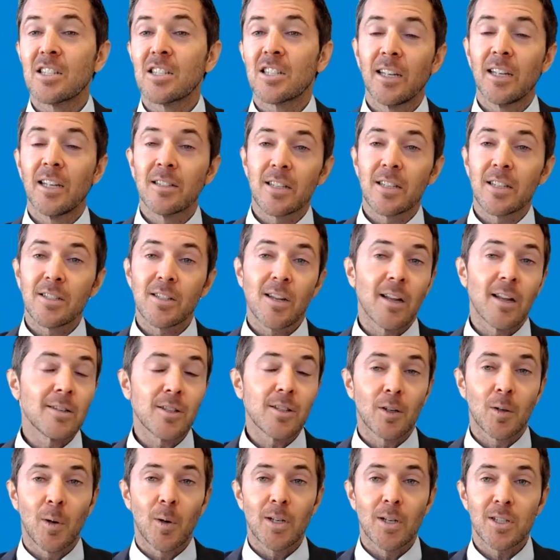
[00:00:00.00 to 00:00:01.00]
Shane says,
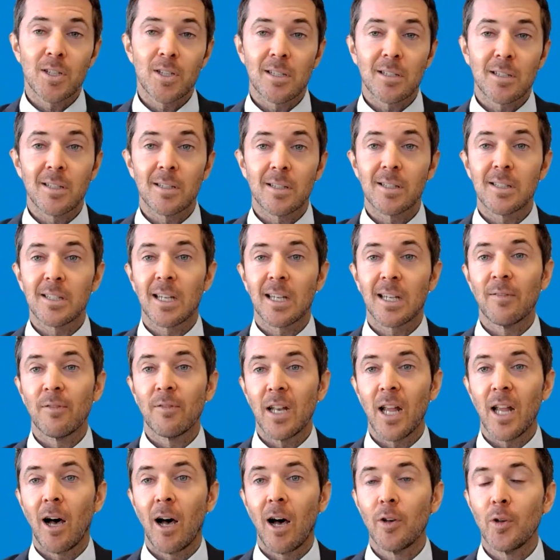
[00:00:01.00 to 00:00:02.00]
it's a good question. It's
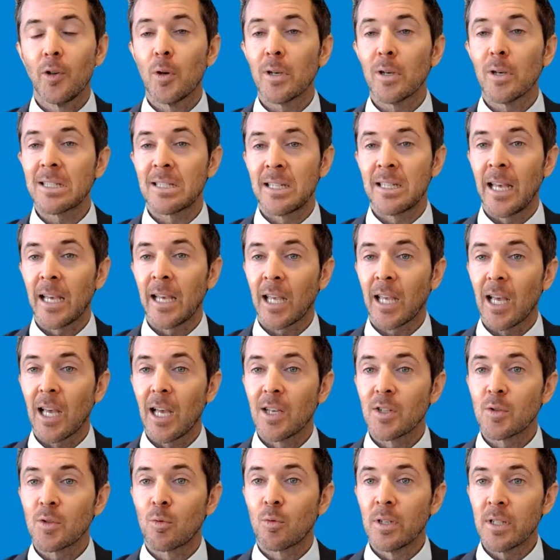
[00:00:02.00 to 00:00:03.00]
given how US tech
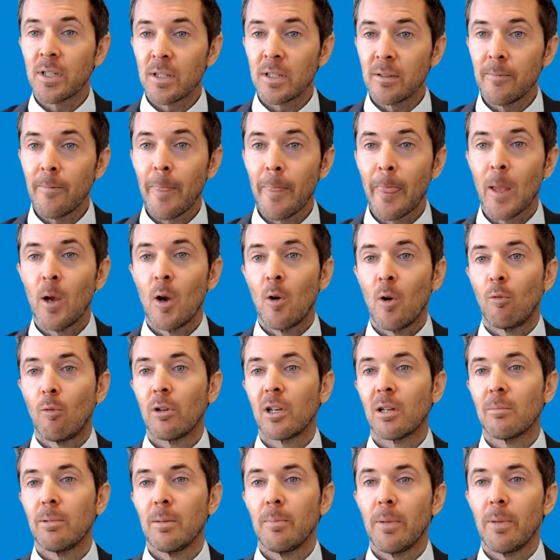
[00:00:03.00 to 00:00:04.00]
has risen,
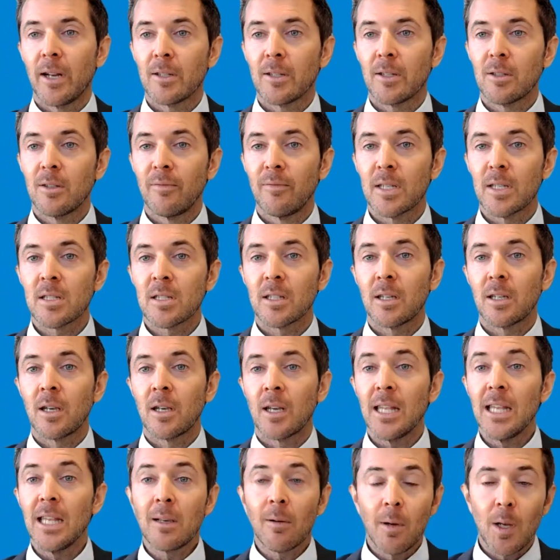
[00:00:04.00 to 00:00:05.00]
would it be better to invest in an
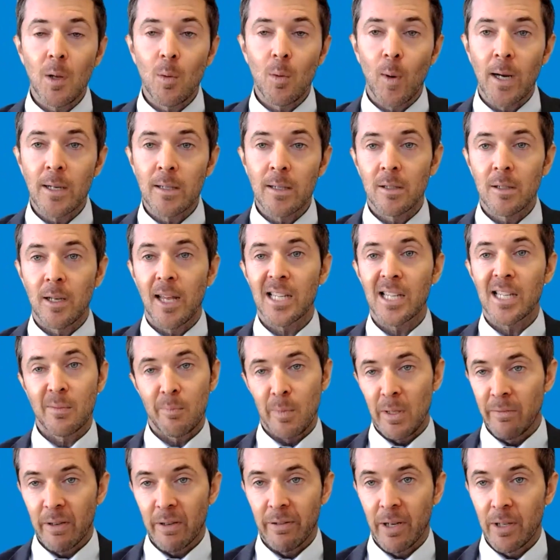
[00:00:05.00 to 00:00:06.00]
equally weighted
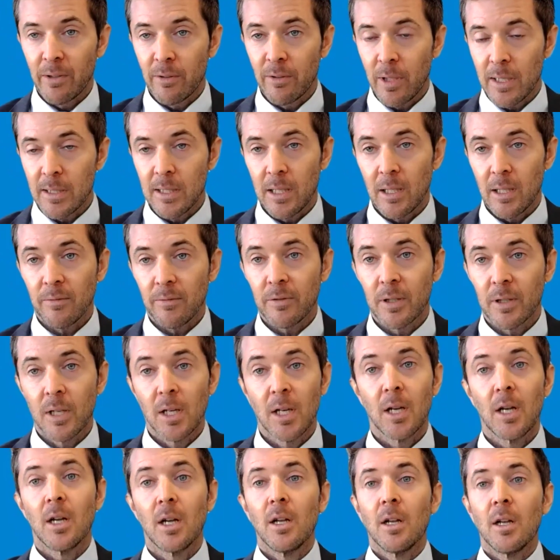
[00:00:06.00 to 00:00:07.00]
S&P 500
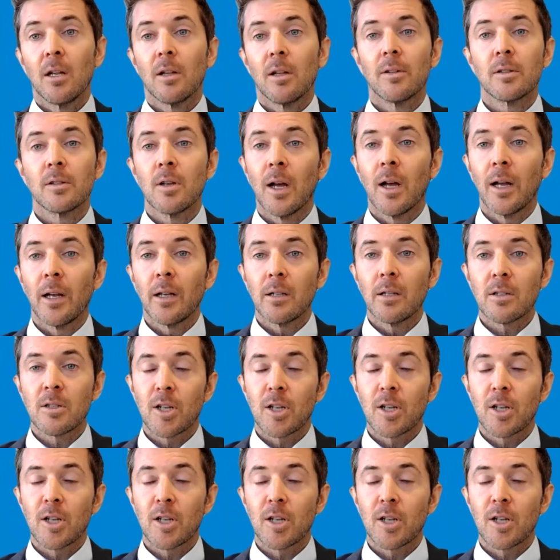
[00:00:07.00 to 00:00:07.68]
ETF?